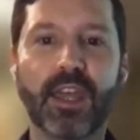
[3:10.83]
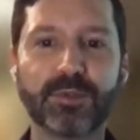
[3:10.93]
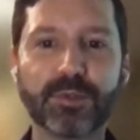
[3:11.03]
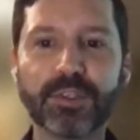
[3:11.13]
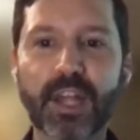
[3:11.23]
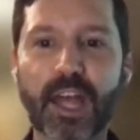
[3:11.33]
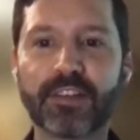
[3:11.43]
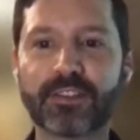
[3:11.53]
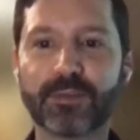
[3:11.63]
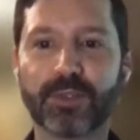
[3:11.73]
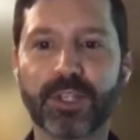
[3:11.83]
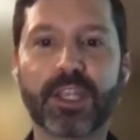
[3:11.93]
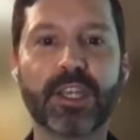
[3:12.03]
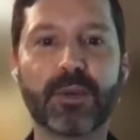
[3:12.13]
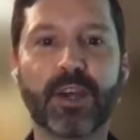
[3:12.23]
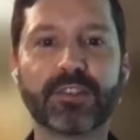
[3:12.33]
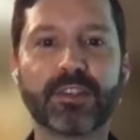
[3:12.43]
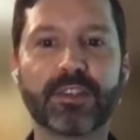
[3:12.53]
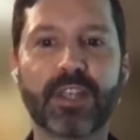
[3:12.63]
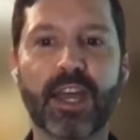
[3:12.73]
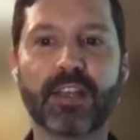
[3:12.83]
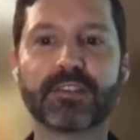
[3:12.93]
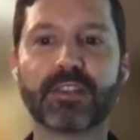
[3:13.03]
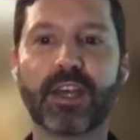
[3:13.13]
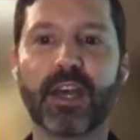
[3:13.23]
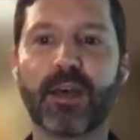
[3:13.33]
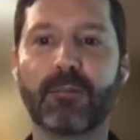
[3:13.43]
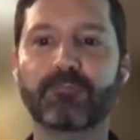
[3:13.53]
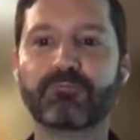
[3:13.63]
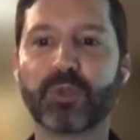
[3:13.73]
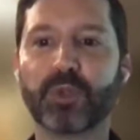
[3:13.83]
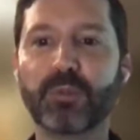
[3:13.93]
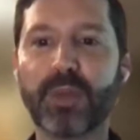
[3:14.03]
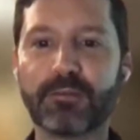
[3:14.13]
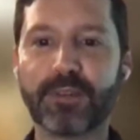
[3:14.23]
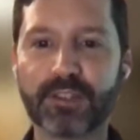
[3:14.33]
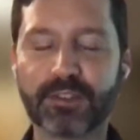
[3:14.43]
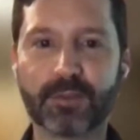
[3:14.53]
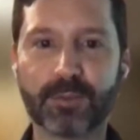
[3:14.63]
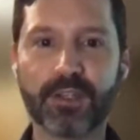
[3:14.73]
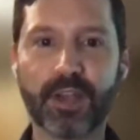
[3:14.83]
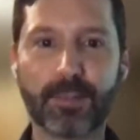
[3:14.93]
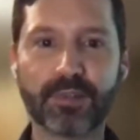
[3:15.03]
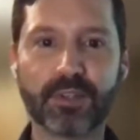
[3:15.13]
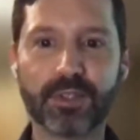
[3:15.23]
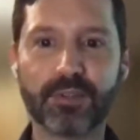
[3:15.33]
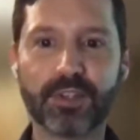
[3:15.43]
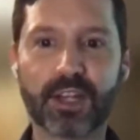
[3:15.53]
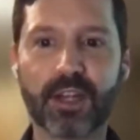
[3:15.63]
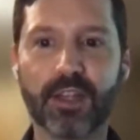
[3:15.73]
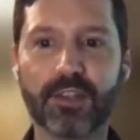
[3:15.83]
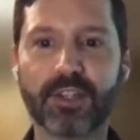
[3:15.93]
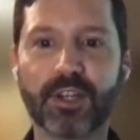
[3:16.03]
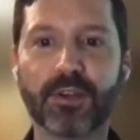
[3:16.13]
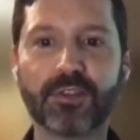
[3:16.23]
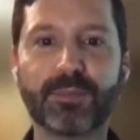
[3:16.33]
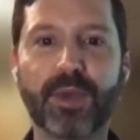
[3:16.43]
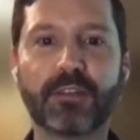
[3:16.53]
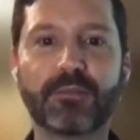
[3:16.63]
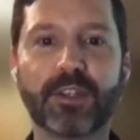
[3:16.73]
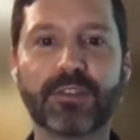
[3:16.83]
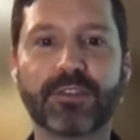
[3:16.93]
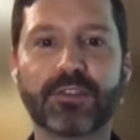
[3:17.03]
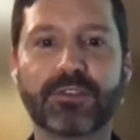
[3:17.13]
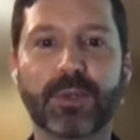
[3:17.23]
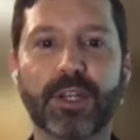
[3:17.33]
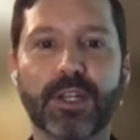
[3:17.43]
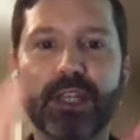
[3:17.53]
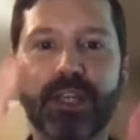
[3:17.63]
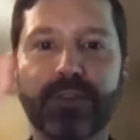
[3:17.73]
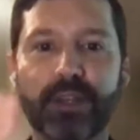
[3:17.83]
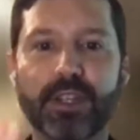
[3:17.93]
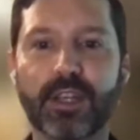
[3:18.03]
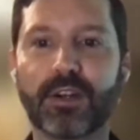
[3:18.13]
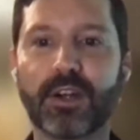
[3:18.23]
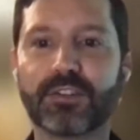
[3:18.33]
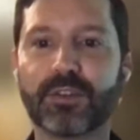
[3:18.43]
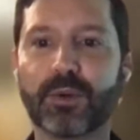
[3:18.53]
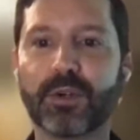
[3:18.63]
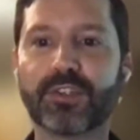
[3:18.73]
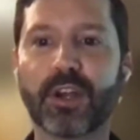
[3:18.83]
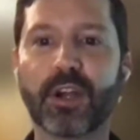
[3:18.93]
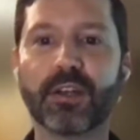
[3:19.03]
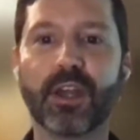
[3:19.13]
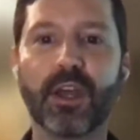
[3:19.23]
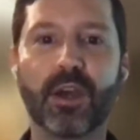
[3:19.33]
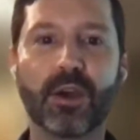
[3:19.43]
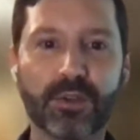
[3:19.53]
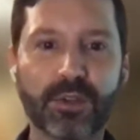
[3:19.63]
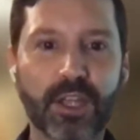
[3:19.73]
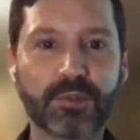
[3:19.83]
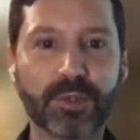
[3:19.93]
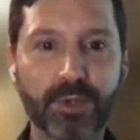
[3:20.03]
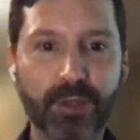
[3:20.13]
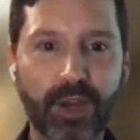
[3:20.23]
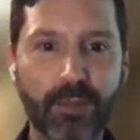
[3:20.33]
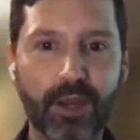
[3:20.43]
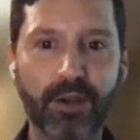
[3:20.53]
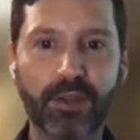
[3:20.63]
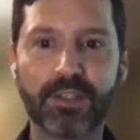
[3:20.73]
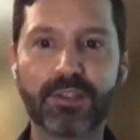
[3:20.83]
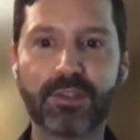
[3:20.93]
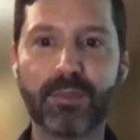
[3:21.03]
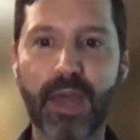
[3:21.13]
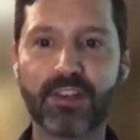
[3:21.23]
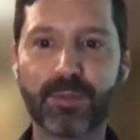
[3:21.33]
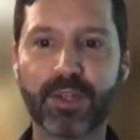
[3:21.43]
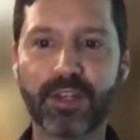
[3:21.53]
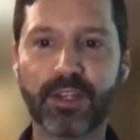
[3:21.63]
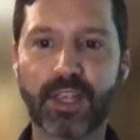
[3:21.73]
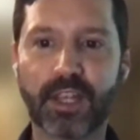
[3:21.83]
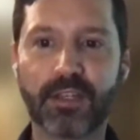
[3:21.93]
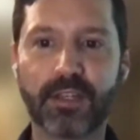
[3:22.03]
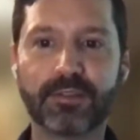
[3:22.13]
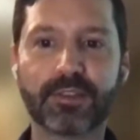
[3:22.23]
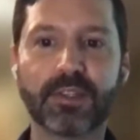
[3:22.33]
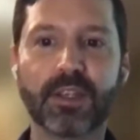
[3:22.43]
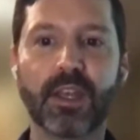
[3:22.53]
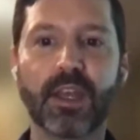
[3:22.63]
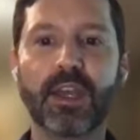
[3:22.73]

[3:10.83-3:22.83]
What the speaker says: And Gruden asked some really key questions. He asked, who benefits from the adoption of a new technology? Are those benefits distributed evenly across an org chart, or are they accruing primarily to management and executives?